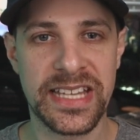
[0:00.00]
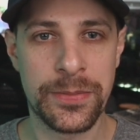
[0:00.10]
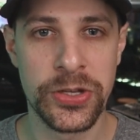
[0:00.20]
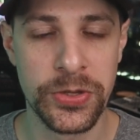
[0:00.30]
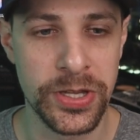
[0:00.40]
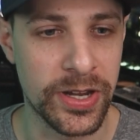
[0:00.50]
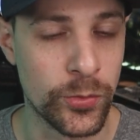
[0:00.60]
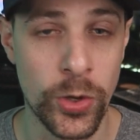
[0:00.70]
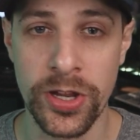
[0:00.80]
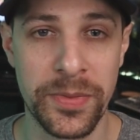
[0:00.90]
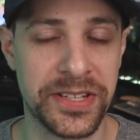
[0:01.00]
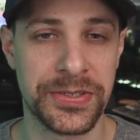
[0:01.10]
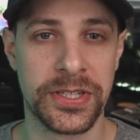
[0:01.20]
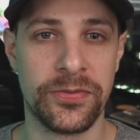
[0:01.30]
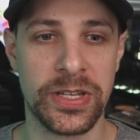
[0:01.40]
Happy New Year and welcome back to
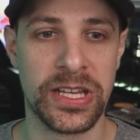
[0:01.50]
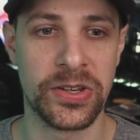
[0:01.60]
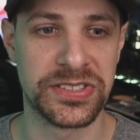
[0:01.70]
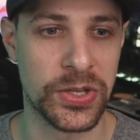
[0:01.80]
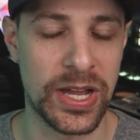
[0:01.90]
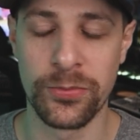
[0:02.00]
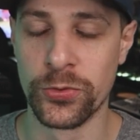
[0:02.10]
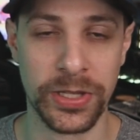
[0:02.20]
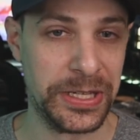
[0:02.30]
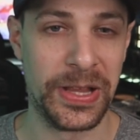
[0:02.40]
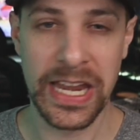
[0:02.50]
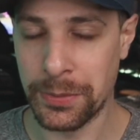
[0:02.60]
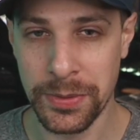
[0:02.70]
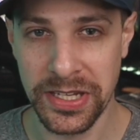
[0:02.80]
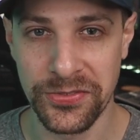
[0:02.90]
another video. So I'm really glad to
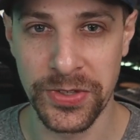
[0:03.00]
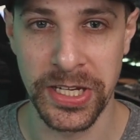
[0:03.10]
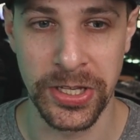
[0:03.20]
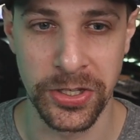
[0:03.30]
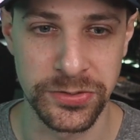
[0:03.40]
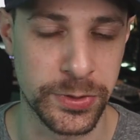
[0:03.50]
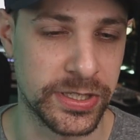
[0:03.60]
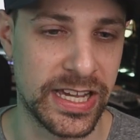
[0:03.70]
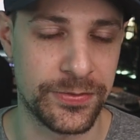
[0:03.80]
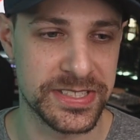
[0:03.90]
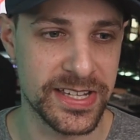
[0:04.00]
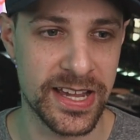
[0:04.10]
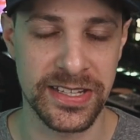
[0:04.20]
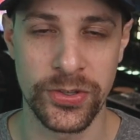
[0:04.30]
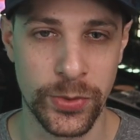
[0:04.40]
be making videos. Real life has
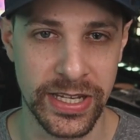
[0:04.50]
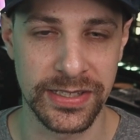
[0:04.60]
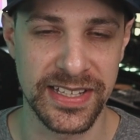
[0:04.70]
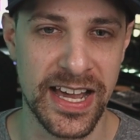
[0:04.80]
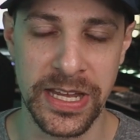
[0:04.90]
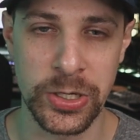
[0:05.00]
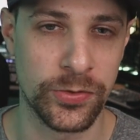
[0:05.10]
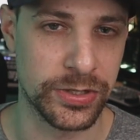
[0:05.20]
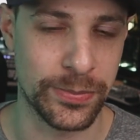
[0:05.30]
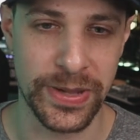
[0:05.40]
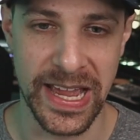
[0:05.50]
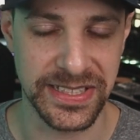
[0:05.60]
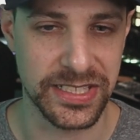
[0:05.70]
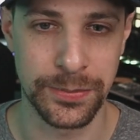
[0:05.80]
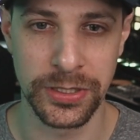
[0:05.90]
gotten in the way a lot over the
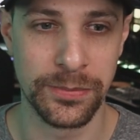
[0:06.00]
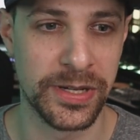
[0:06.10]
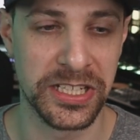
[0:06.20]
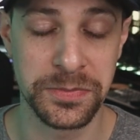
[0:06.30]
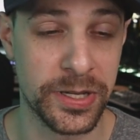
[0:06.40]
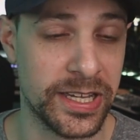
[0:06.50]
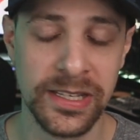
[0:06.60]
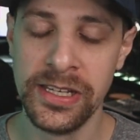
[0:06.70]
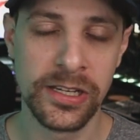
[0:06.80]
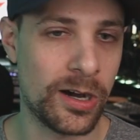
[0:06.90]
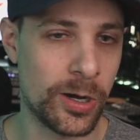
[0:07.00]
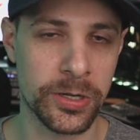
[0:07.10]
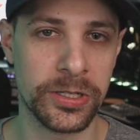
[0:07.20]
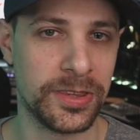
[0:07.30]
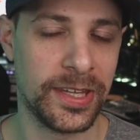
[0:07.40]
past couple of months, but all
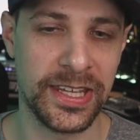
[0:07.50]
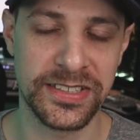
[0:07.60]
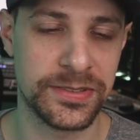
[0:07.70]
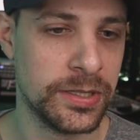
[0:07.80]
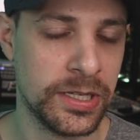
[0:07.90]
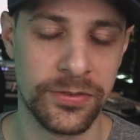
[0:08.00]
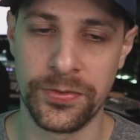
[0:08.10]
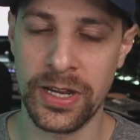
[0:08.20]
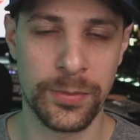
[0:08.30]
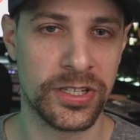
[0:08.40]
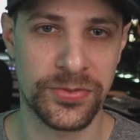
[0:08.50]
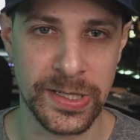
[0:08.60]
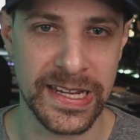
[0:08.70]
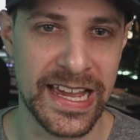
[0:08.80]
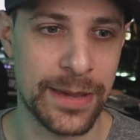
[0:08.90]
good things.
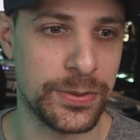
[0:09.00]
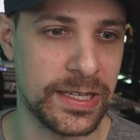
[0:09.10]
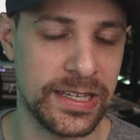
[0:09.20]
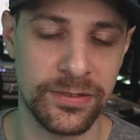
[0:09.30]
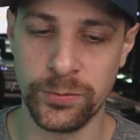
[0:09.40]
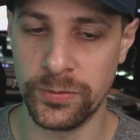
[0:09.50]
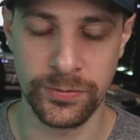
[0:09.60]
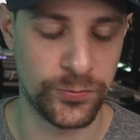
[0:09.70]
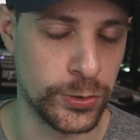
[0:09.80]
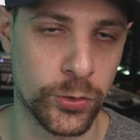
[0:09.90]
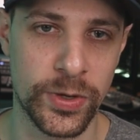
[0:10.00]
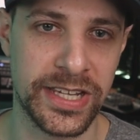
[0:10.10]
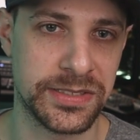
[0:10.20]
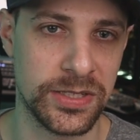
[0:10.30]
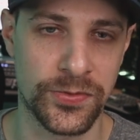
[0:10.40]
Very happy. Feel
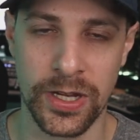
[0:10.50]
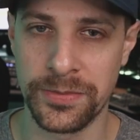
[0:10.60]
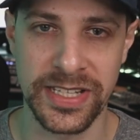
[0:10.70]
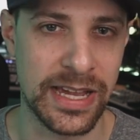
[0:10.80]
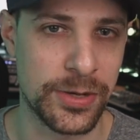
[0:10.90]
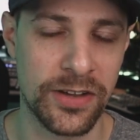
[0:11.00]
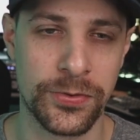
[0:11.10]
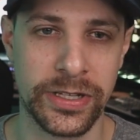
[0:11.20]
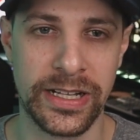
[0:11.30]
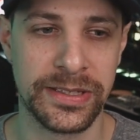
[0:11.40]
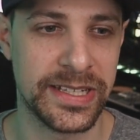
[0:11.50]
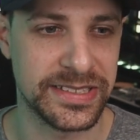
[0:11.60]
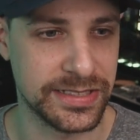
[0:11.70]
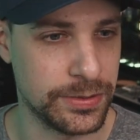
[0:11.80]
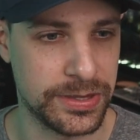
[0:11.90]
rested from time off for the holidays
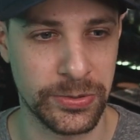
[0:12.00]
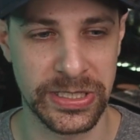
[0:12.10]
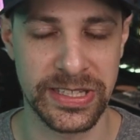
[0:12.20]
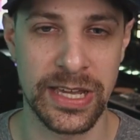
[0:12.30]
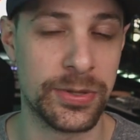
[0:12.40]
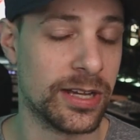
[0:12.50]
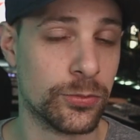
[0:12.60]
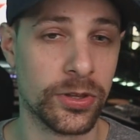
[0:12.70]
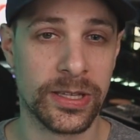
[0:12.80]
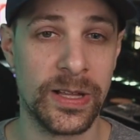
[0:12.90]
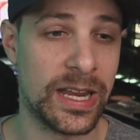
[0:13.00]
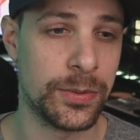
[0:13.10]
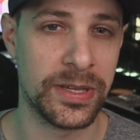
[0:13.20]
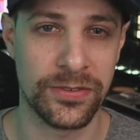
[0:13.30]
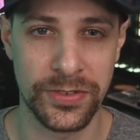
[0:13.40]
and everything like that, but I'm really glad to be
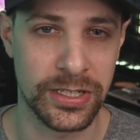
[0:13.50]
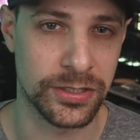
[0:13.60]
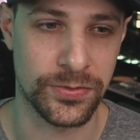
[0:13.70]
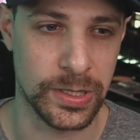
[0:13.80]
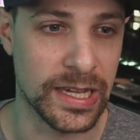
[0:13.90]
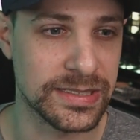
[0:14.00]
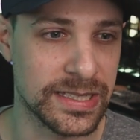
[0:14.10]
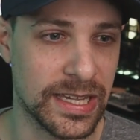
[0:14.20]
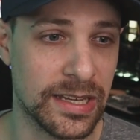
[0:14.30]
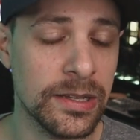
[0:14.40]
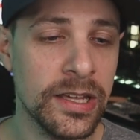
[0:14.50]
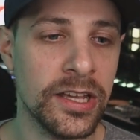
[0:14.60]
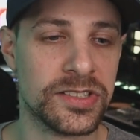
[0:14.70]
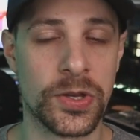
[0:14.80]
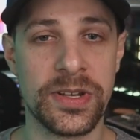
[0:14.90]
making videos for you guys again.
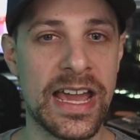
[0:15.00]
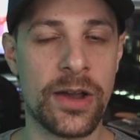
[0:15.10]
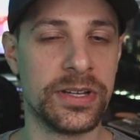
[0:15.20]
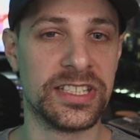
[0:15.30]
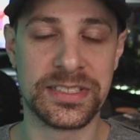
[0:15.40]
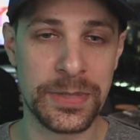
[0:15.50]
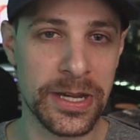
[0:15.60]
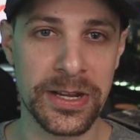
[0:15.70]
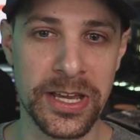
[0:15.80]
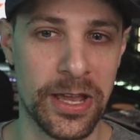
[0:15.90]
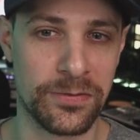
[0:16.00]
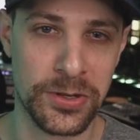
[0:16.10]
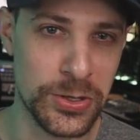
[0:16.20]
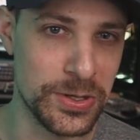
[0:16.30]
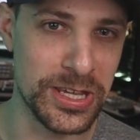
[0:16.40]
So now, in the spirit of
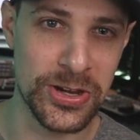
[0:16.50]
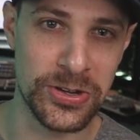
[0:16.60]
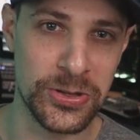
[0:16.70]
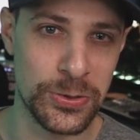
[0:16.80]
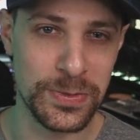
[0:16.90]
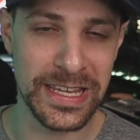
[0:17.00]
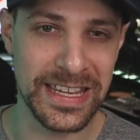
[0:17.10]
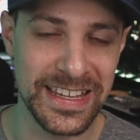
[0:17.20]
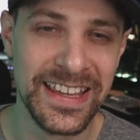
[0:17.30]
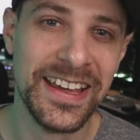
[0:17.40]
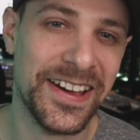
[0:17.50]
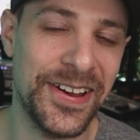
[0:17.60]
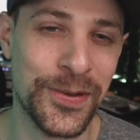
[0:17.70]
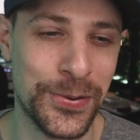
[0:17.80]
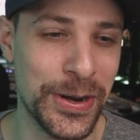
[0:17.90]
New Year, New Me,
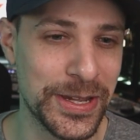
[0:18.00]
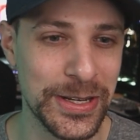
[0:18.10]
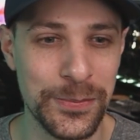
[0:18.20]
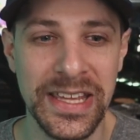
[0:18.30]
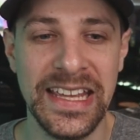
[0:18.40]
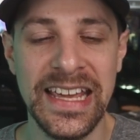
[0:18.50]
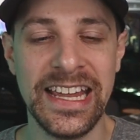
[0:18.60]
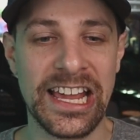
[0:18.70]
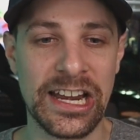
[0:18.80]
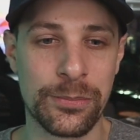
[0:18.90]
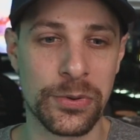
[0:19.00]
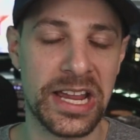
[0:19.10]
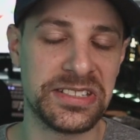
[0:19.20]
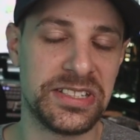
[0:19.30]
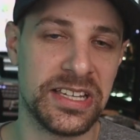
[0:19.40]
we're going to be kind of
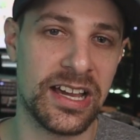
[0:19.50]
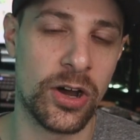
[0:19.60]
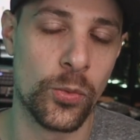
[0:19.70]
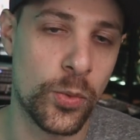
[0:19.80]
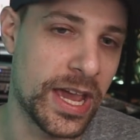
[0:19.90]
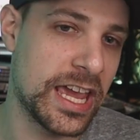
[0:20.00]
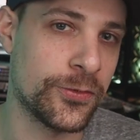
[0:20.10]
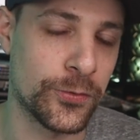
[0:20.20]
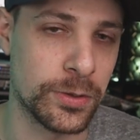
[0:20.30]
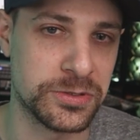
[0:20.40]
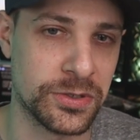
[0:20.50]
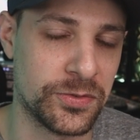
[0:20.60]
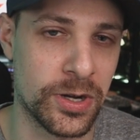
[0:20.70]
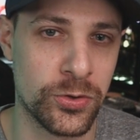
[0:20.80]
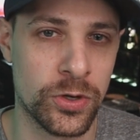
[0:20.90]
branching away from some of
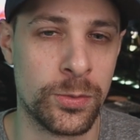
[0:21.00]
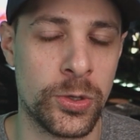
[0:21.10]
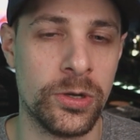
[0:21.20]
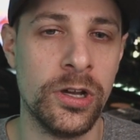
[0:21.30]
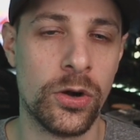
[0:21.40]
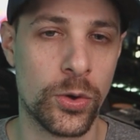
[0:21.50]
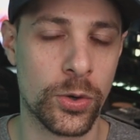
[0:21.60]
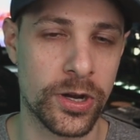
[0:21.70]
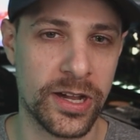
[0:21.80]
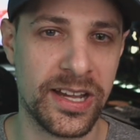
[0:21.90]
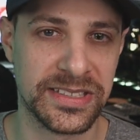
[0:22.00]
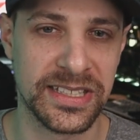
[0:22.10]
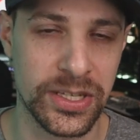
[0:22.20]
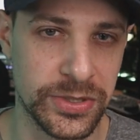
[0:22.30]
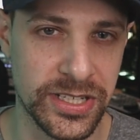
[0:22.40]
our normal horror
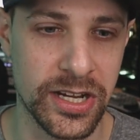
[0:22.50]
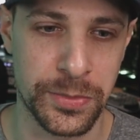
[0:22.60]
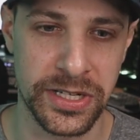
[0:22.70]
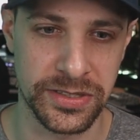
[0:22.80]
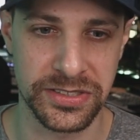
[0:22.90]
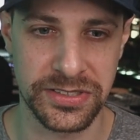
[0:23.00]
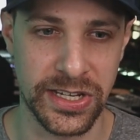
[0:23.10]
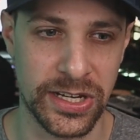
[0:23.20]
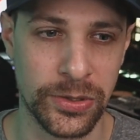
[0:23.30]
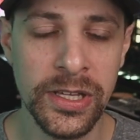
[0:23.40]
content that we talk about on this channel.